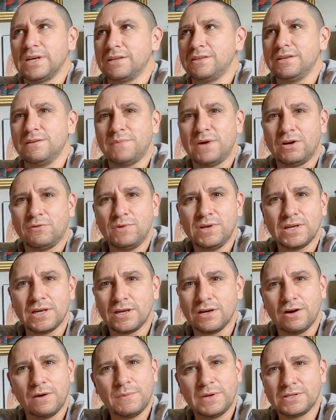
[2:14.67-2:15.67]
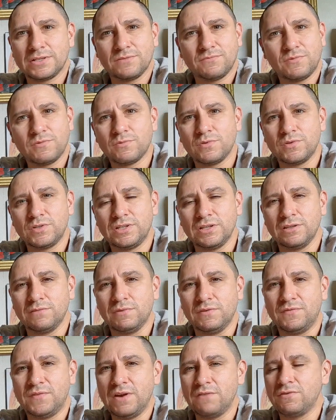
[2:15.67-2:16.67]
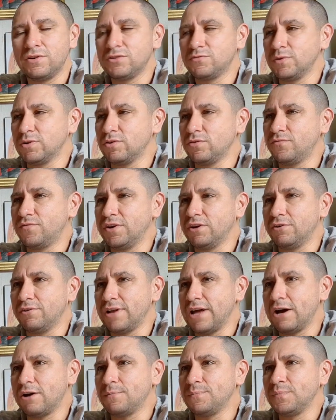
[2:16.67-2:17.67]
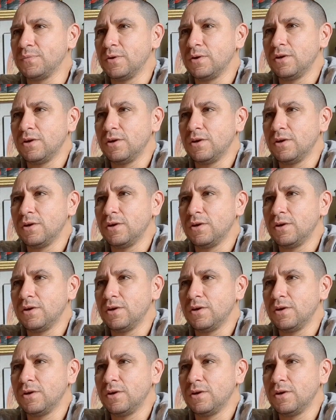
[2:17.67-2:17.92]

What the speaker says: think about a week ago, I mentioned we were dealing with fevers. We couldn't figure it out.